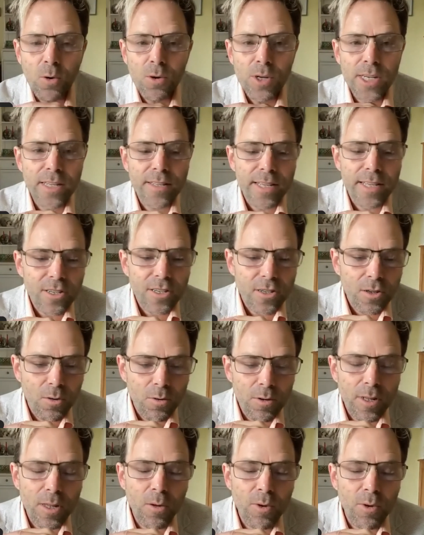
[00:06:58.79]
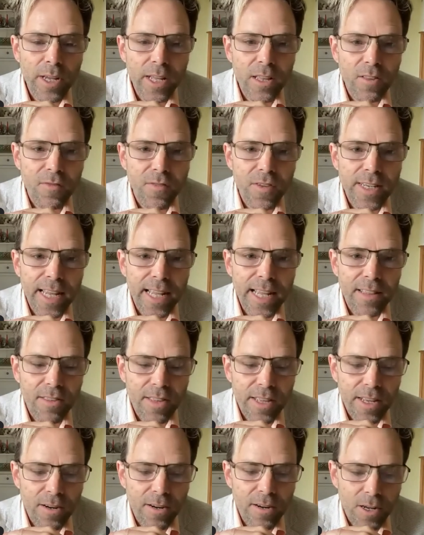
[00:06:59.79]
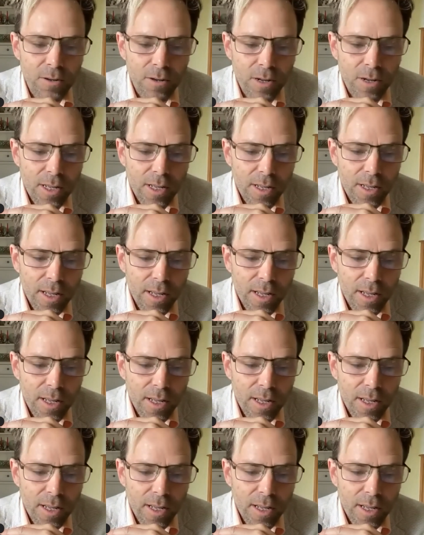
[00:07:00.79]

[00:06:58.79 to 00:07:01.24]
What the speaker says: organization called Lawyers for Net Zero.